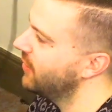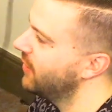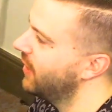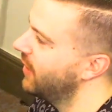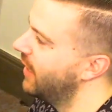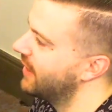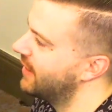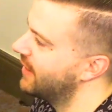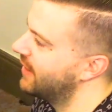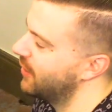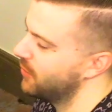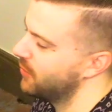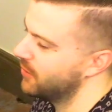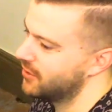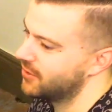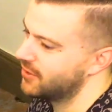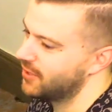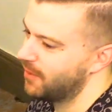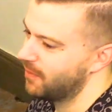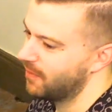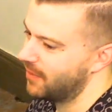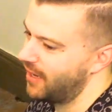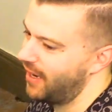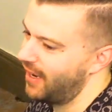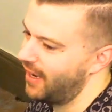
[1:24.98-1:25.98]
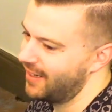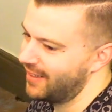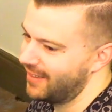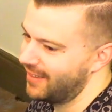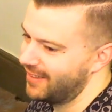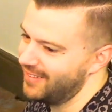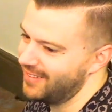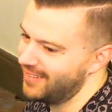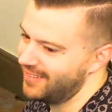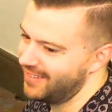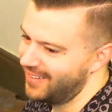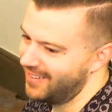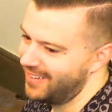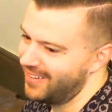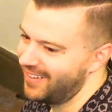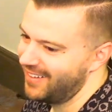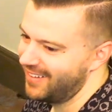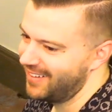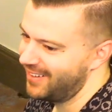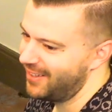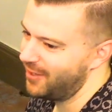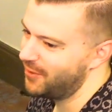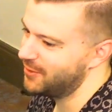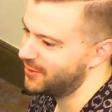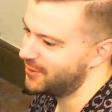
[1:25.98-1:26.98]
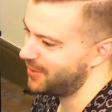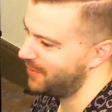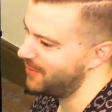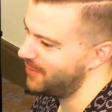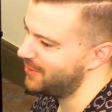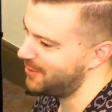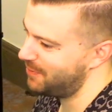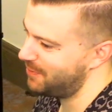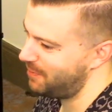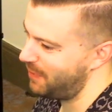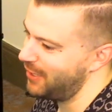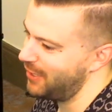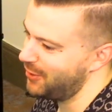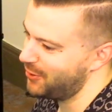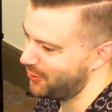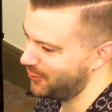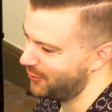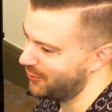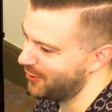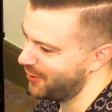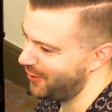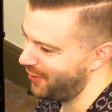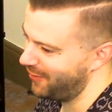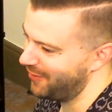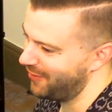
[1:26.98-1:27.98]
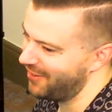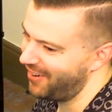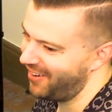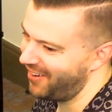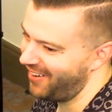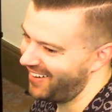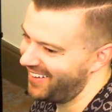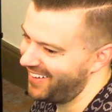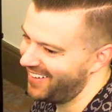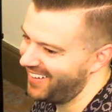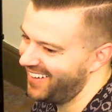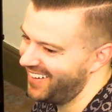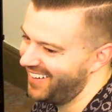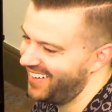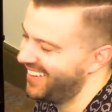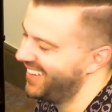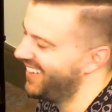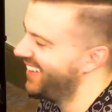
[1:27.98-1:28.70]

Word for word: like there was some kind of there was something special going on. Right.